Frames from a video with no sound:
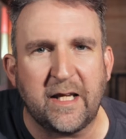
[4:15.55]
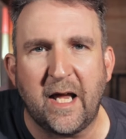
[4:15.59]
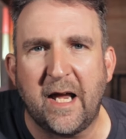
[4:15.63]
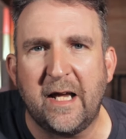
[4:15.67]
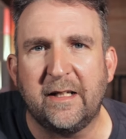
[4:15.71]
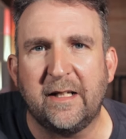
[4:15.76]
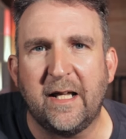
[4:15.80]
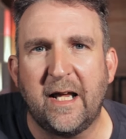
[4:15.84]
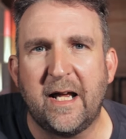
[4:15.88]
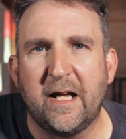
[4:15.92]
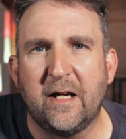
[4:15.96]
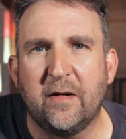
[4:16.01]
getting
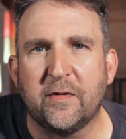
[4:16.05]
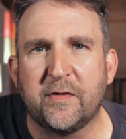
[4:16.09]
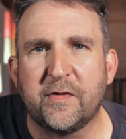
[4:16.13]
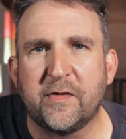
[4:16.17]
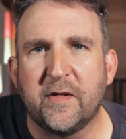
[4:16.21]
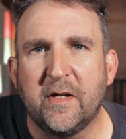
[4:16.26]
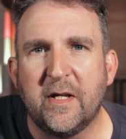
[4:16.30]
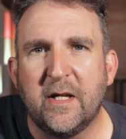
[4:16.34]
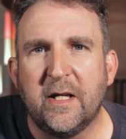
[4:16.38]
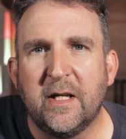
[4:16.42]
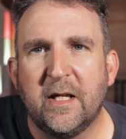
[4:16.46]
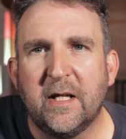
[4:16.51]
the house
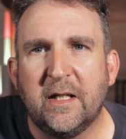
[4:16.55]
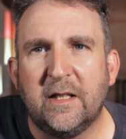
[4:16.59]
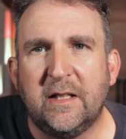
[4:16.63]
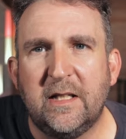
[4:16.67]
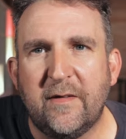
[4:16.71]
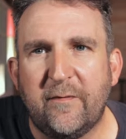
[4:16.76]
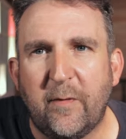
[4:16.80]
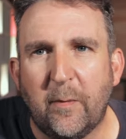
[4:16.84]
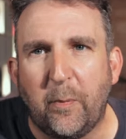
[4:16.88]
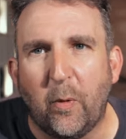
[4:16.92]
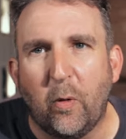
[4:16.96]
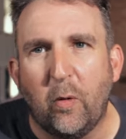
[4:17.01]

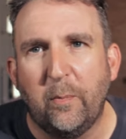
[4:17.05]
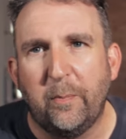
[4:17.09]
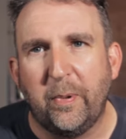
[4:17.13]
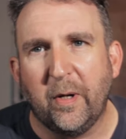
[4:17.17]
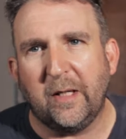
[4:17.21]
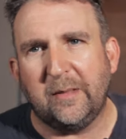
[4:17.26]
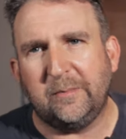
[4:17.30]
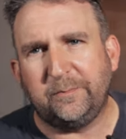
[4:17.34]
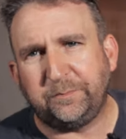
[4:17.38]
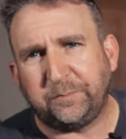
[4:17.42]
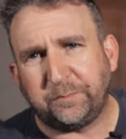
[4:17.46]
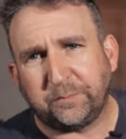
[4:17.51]
livable,
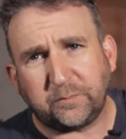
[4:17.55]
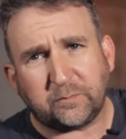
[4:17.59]
but